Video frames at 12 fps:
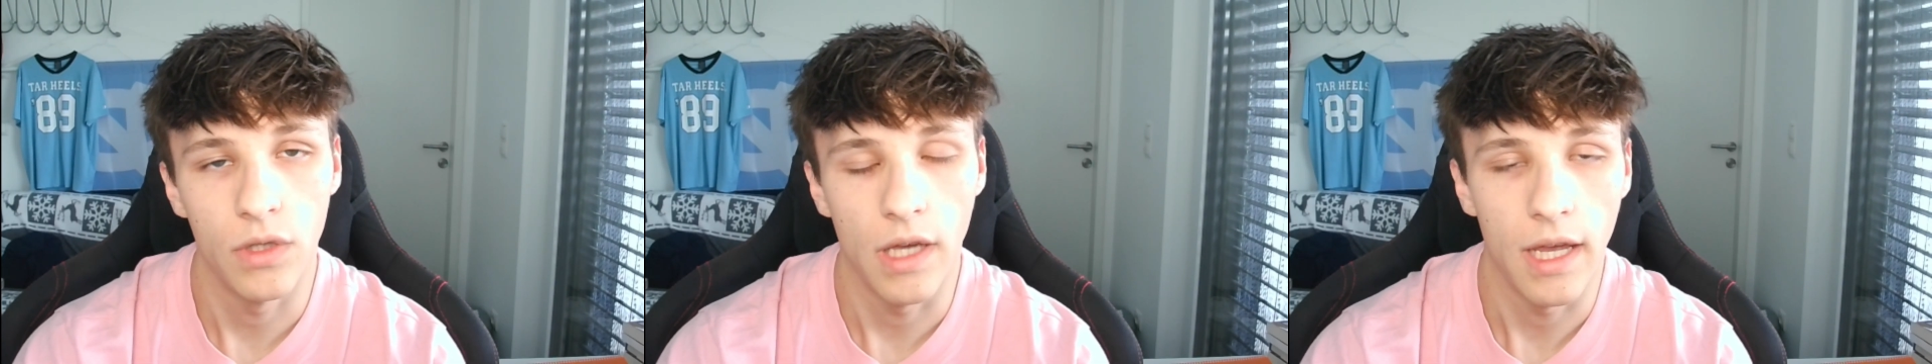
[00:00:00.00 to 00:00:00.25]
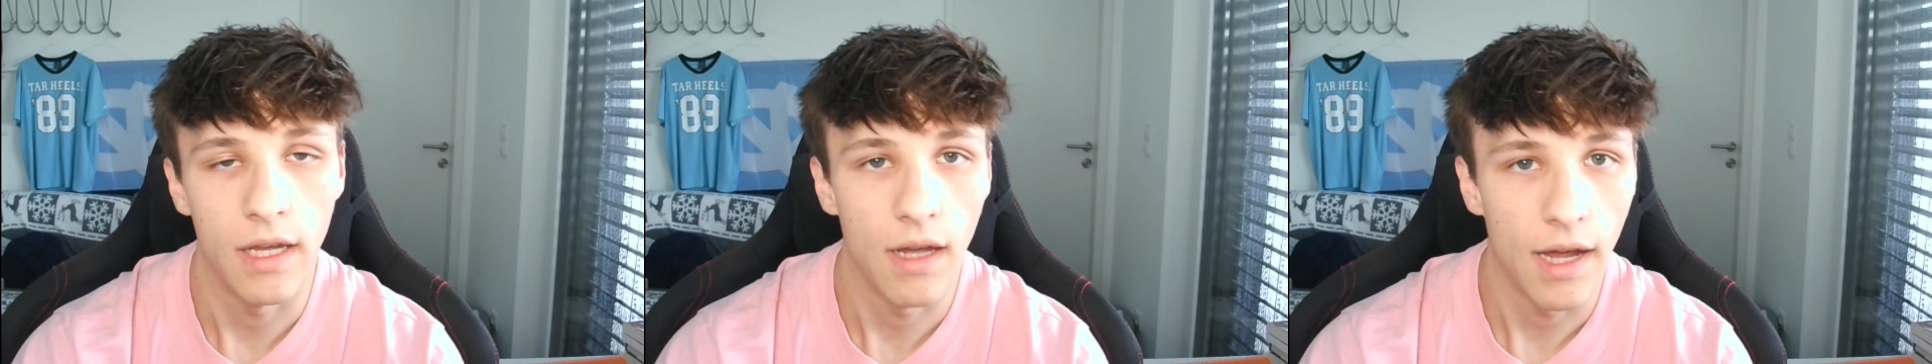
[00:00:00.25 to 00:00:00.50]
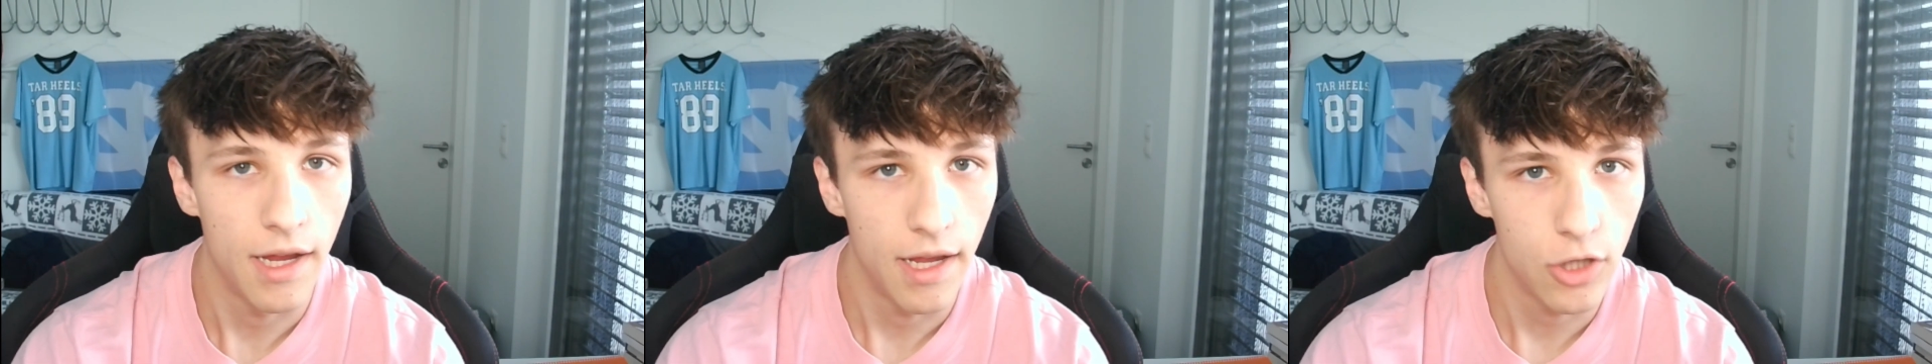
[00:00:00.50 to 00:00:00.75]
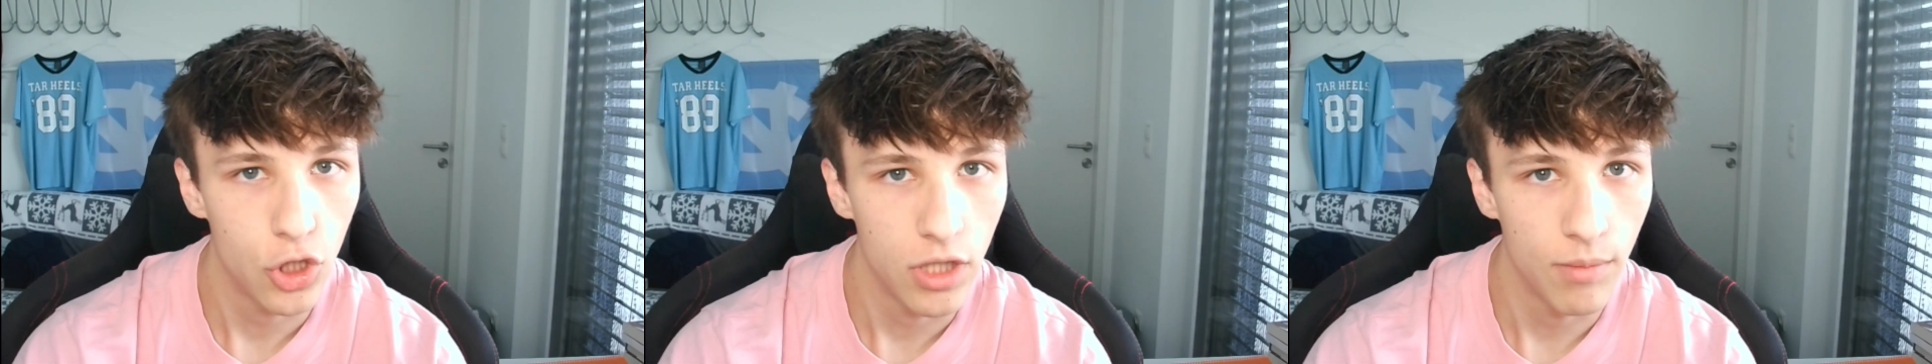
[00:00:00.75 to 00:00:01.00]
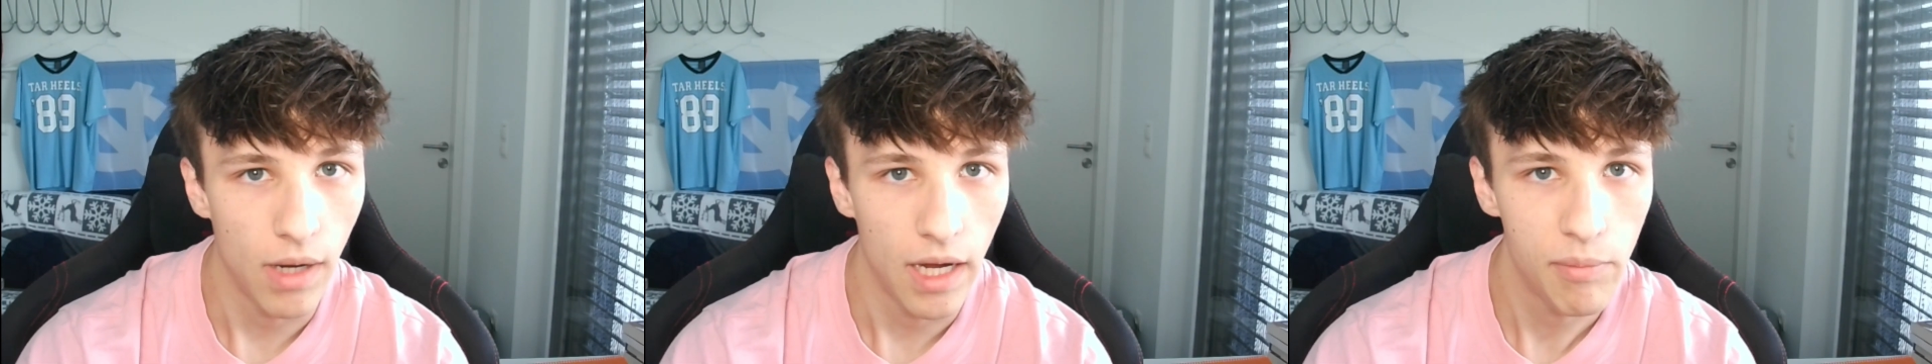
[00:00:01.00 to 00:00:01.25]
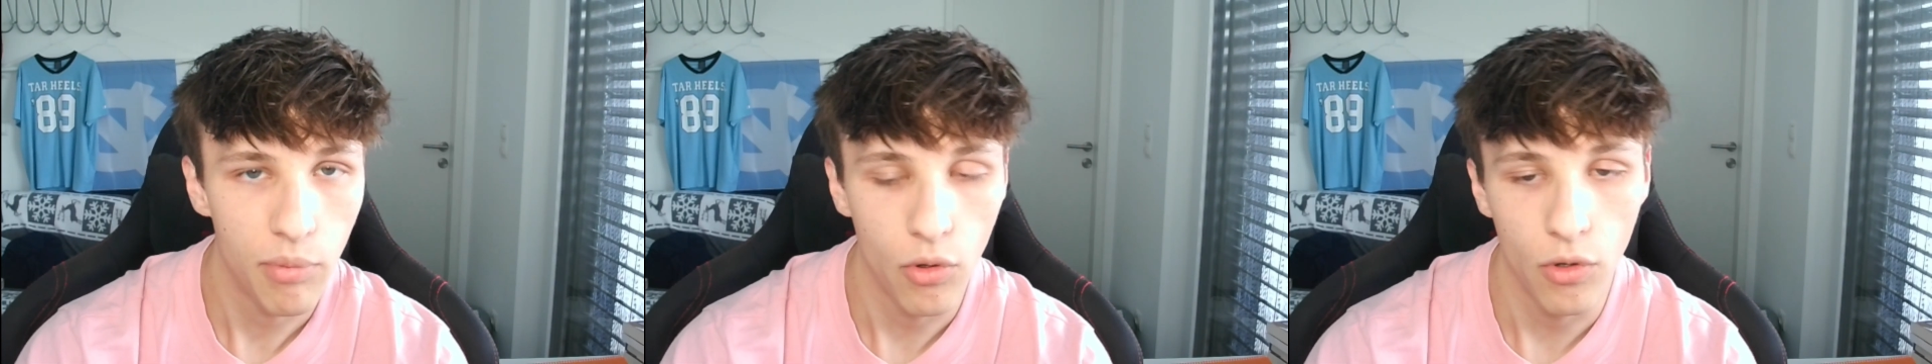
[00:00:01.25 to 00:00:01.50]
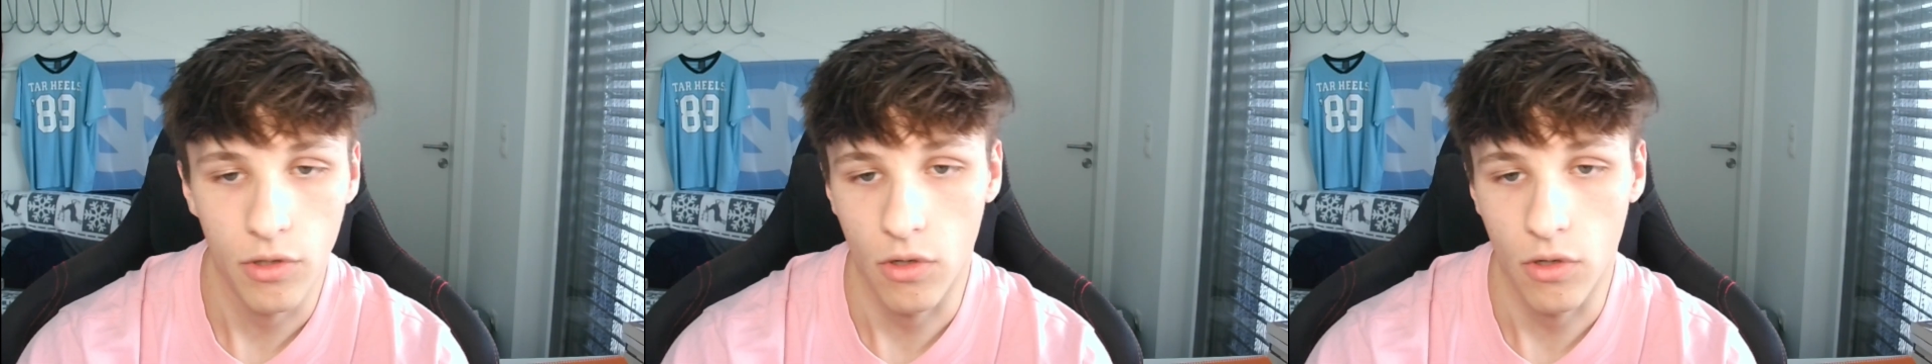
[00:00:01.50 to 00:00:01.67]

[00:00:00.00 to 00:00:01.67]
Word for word: a HDMI port